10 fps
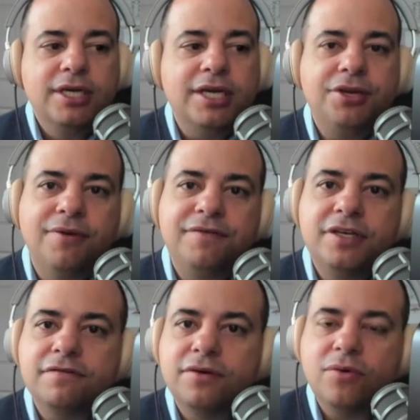Now, you have
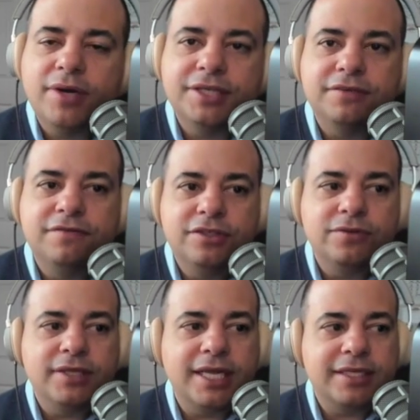different ways of
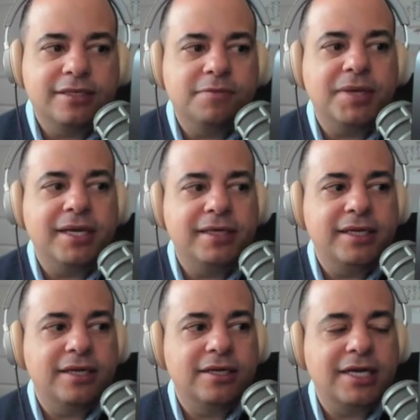doing that
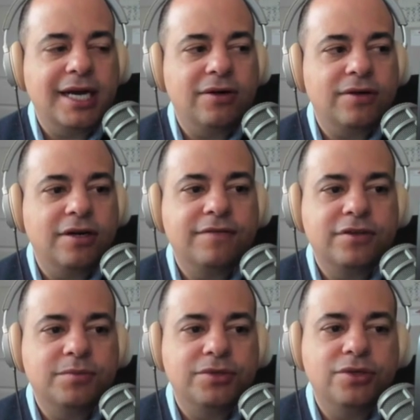depending on how
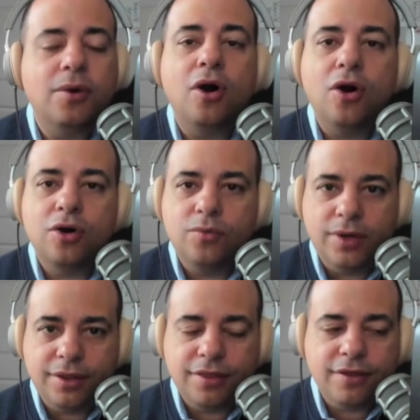comfortable you are
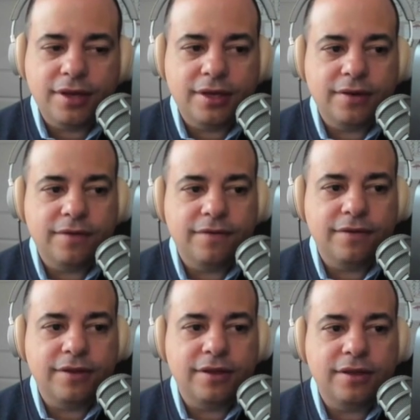with
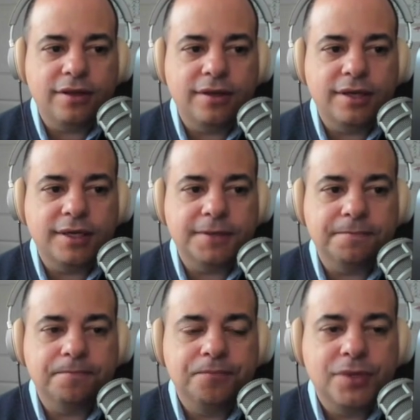the
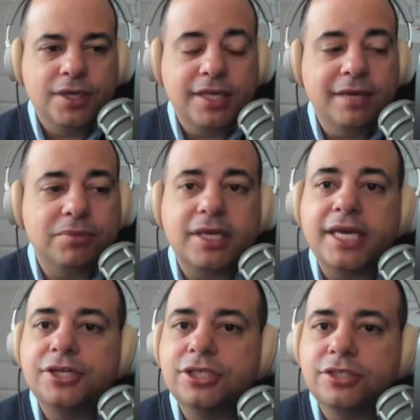
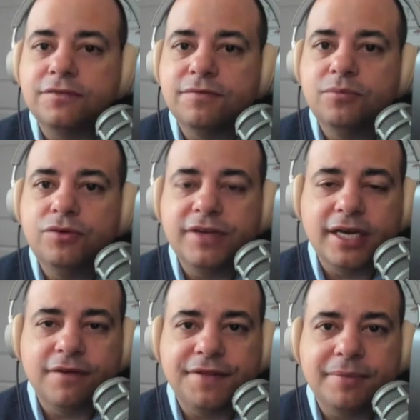implications of moving
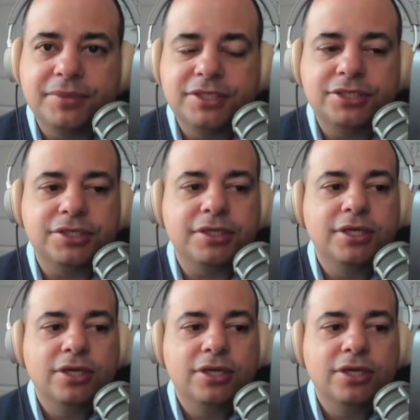out of that position.